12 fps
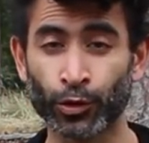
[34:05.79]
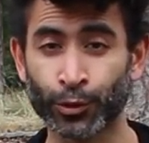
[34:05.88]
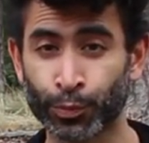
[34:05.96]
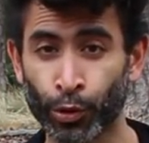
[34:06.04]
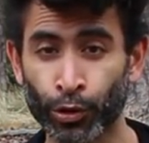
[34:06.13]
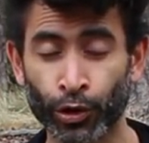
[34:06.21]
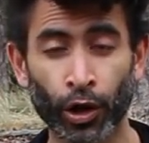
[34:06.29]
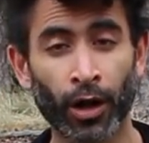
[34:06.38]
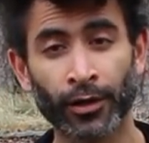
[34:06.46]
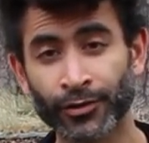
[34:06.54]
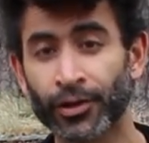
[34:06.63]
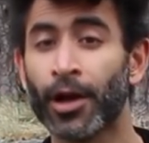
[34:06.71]
those
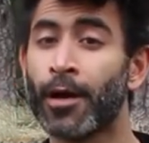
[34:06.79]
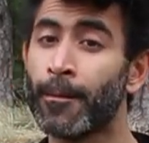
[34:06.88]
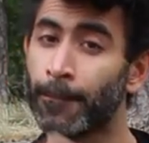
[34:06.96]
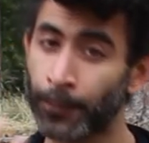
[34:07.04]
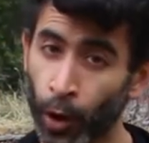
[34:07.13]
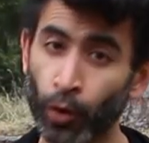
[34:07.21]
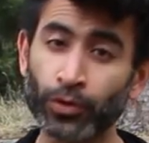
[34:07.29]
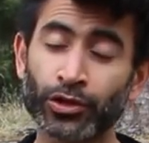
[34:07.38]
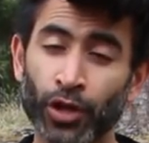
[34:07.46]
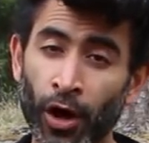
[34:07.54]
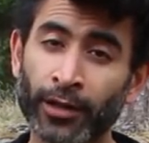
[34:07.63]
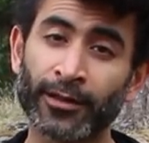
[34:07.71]
protocols
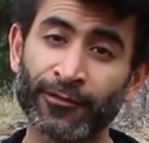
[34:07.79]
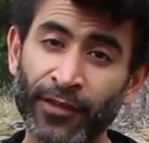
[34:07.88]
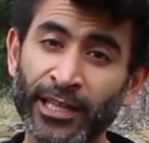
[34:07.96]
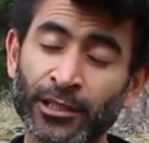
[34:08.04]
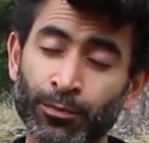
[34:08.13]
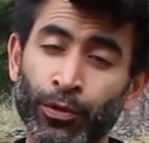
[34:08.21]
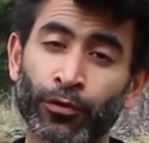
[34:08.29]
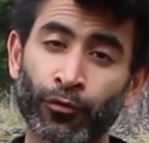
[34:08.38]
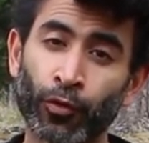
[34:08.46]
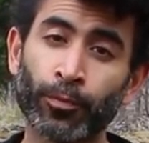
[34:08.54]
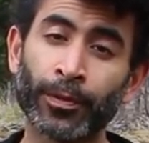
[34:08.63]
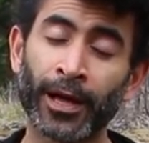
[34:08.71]
post on the Facebook
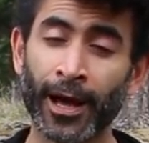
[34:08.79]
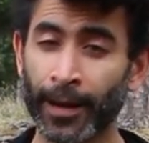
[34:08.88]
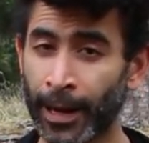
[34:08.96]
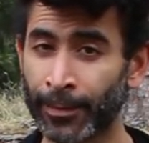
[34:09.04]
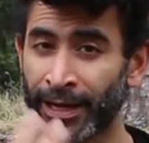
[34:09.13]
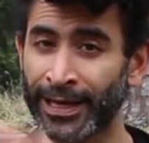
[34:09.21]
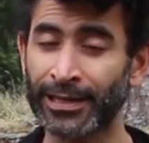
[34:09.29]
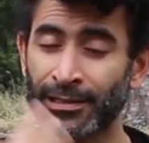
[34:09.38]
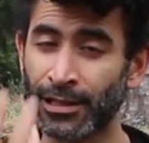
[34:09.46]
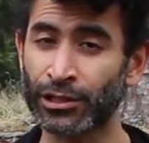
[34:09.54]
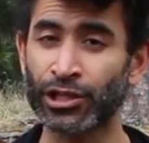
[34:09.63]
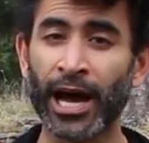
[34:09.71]
group. And I'm going to get
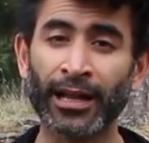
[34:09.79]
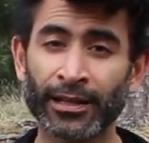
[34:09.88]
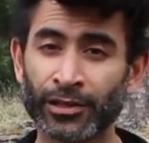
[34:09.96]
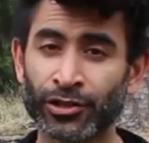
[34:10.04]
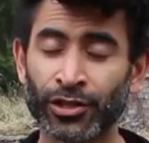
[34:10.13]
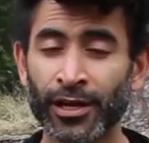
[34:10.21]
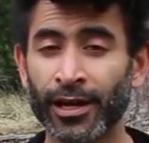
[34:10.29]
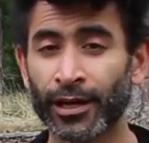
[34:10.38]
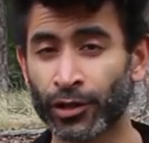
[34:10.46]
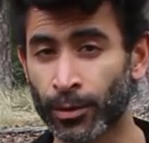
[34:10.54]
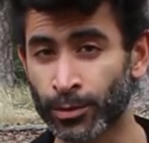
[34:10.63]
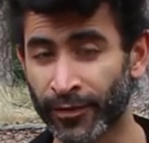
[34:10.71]
to the challenge
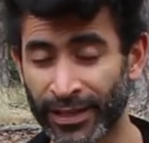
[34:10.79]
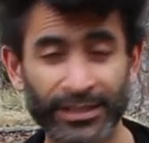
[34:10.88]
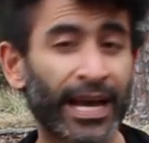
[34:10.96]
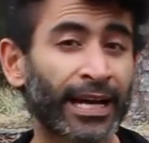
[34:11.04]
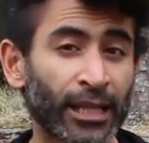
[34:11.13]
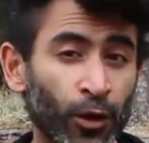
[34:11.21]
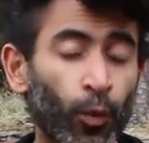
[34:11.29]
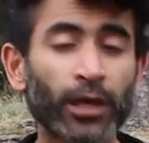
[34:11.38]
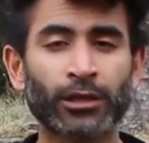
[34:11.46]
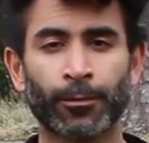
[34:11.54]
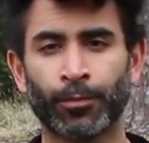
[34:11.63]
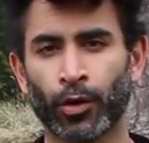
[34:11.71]
in terms of exactly
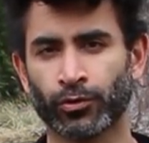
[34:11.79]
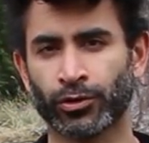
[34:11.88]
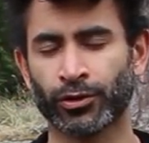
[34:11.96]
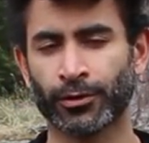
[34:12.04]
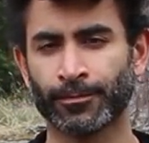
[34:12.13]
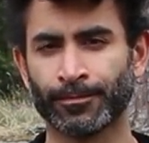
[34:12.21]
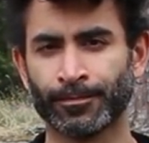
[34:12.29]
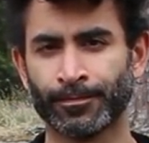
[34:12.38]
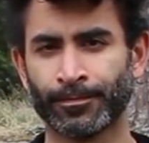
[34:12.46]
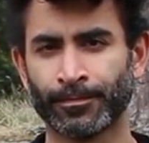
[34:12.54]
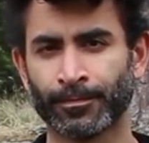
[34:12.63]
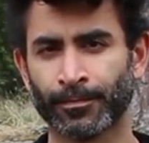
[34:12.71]
what to post.
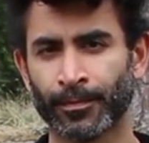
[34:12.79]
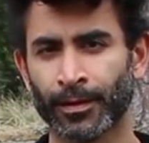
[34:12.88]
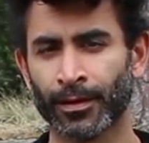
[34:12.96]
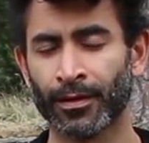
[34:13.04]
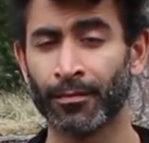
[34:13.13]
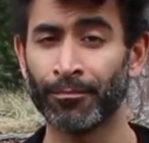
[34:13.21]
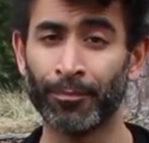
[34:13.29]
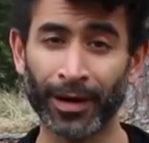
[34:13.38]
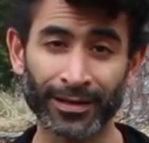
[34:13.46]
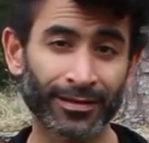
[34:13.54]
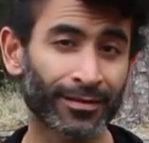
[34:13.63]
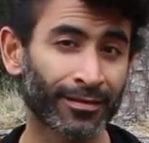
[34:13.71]

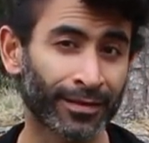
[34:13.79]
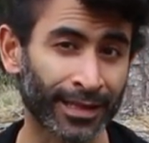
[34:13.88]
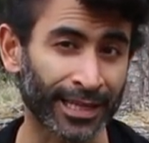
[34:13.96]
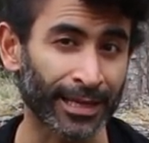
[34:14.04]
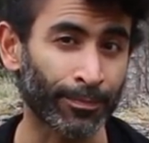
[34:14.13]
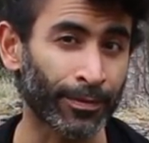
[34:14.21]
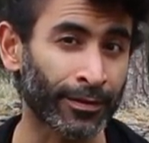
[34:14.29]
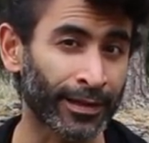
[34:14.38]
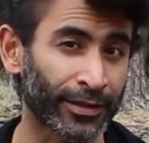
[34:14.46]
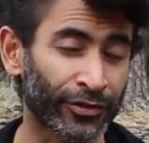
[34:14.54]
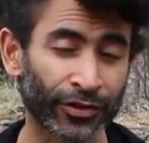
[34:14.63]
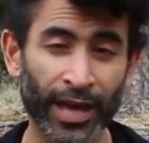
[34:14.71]
But keep
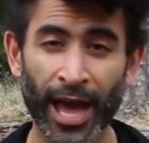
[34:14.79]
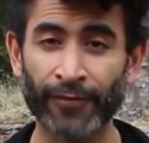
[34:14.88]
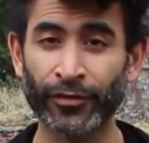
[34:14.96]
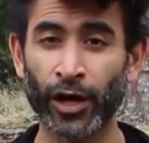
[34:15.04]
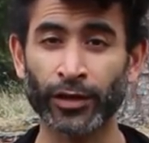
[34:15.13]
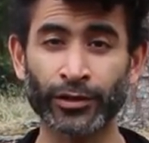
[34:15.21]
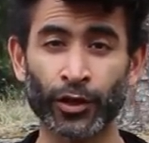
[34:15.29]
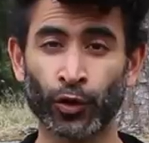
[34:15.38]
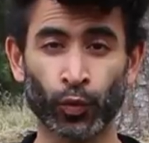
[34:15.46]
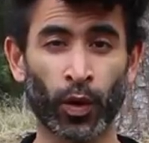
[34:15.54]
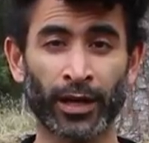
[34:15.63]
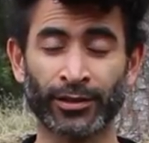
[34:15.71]
these caveats and
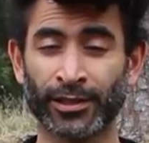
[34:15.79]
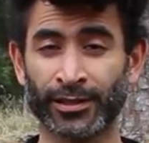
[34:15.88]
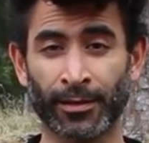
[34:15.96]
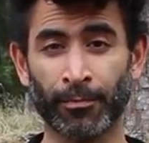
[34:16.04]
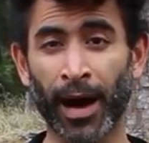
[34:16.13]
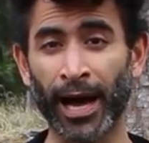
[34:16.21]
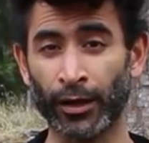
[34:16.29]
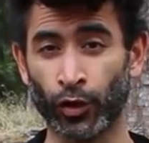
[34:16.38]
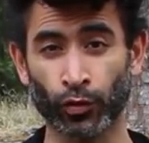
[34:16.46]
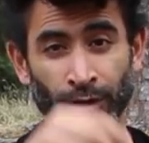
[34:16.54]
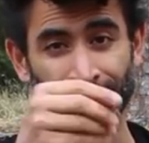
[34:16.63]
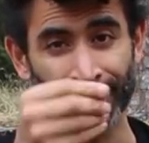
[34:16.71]
nuances in mind.
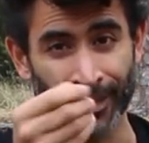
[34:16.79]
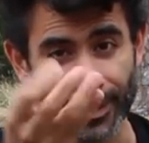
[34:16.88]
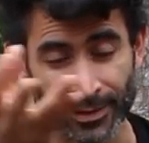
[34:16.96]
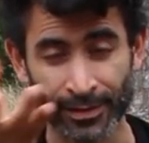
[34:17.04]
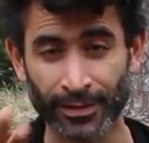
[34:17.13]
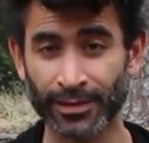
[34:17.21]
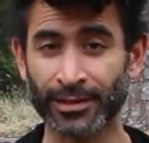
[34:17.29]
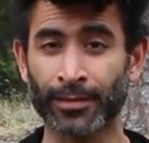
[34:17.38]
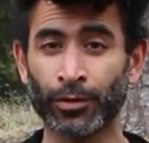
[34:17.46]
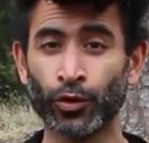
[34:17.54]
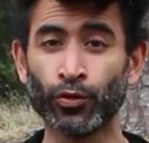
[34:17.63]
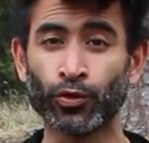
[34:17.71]
Don't just listen to
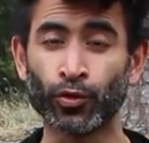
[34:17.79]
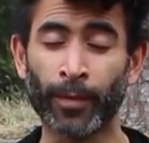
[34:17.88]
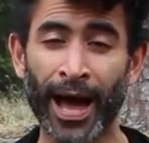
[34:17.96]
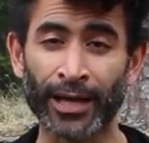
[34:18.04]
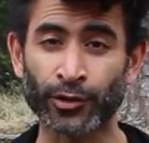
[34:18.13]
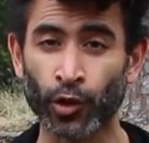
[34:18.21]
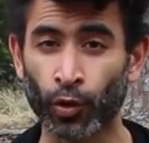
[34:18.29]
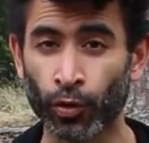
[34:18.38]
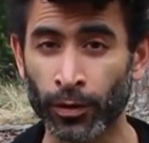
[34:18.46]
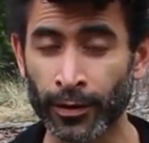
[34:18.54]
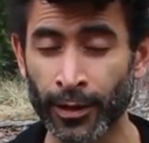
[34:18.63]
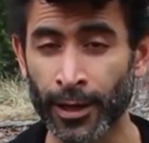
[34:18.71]
some YouTube
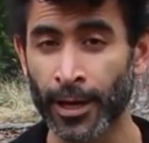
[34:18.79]
asshole